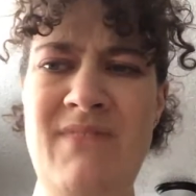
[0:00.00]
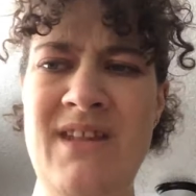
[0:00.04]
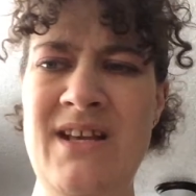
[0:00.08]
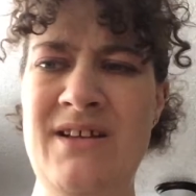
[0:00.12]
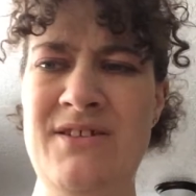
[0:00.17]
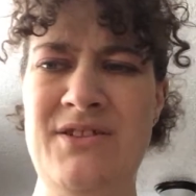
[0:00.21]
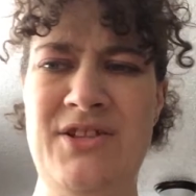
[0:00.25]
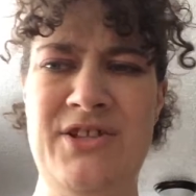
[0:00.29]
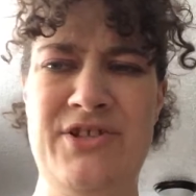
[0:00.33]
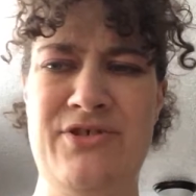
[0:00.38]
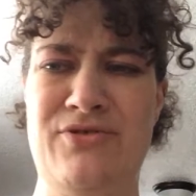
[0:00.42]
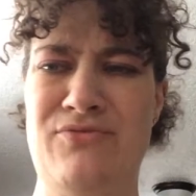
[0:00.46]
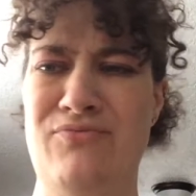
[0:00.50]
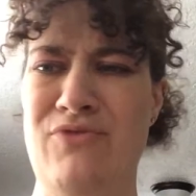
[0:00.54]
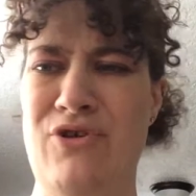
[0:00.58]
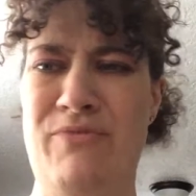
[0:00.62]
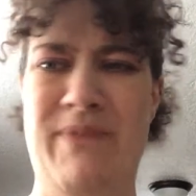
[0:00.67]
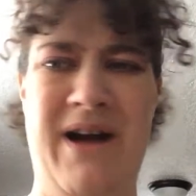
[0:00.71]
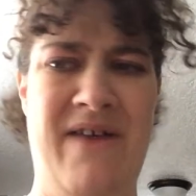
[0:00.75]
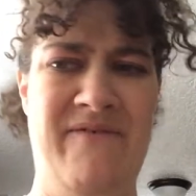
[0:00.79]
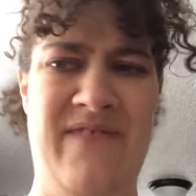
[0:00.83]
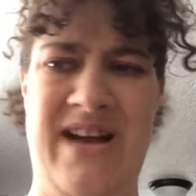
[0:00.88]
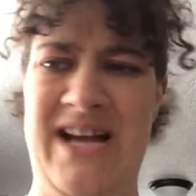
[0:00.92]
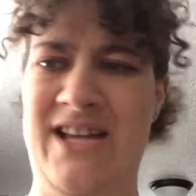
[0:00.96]
little
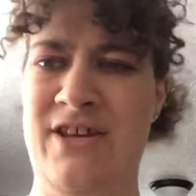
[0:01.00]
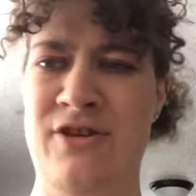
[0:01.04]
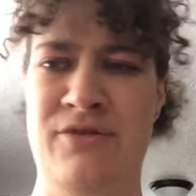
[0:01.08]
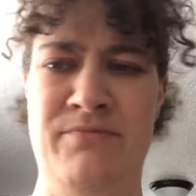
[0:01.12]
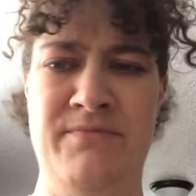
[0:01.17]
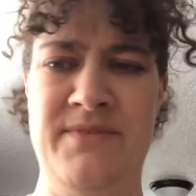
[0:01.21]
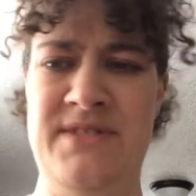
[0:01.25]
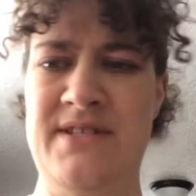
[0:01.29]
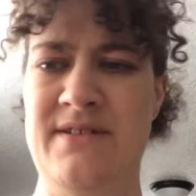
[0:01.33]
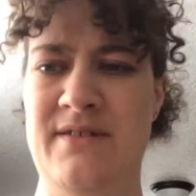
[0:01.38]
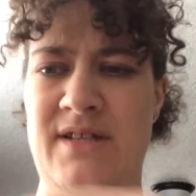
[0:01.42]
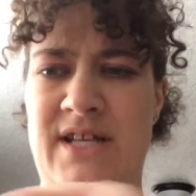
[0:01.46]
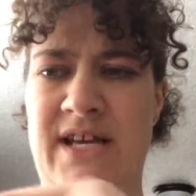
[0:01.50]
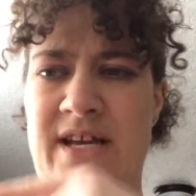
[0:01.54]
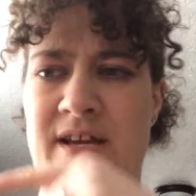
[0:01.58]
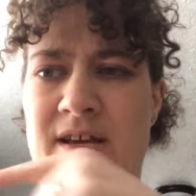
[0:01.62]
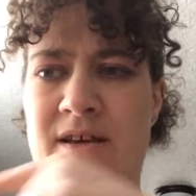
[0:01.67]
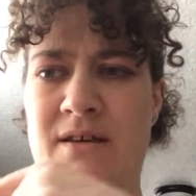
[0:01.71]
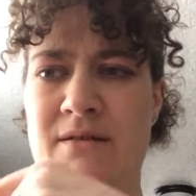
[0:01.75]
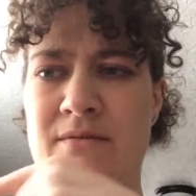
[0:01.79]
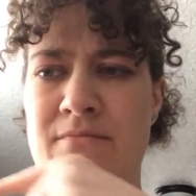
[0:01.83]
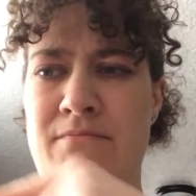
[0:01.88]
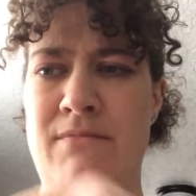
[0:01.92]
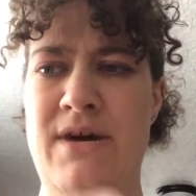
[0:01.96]
robot vacuums
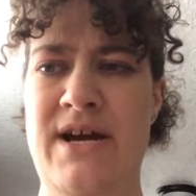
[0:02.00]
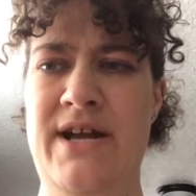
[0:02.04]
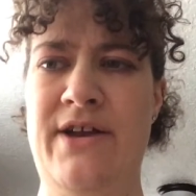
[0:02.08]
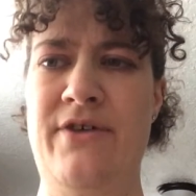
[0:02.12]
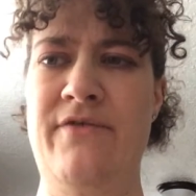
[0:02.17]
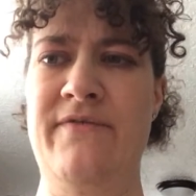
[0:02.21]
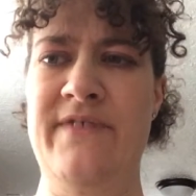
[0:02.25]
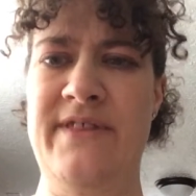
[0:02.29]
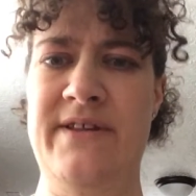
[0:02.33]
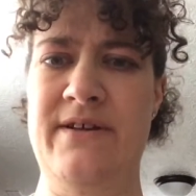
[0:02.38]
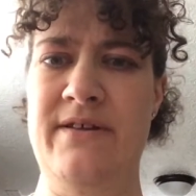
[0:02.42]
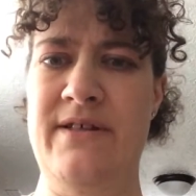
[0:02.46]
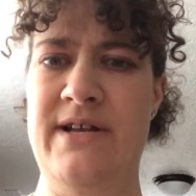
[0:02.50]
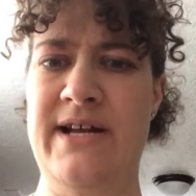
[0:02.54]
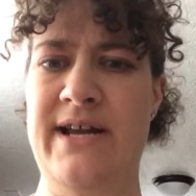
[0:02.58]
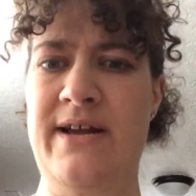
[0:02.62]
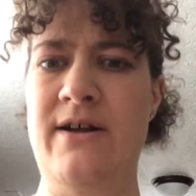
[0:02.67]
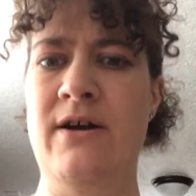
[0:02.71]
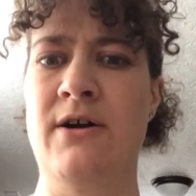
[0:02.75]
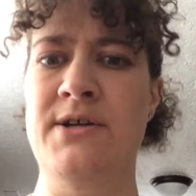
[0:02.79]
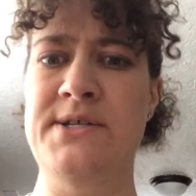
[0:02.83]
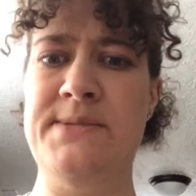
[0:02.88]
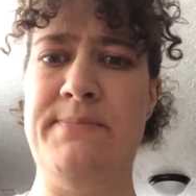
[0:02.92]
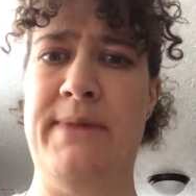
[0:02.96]
like mine over there that I
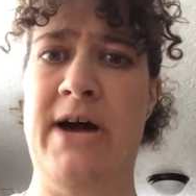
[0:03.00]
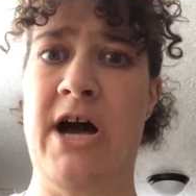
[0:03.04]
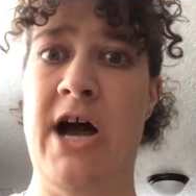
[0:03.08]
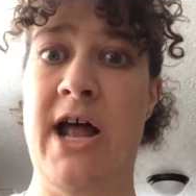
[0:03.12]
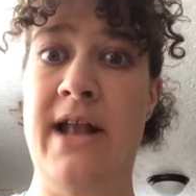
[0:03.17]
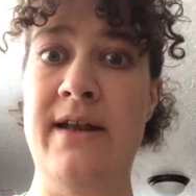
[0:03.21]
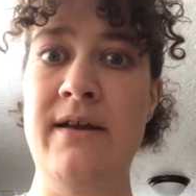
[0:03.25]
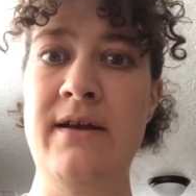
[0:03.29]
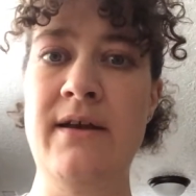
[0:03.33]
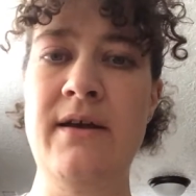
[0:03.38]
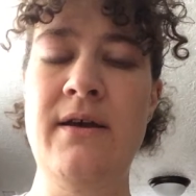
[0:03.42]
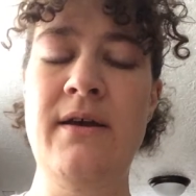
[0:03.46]
call Spot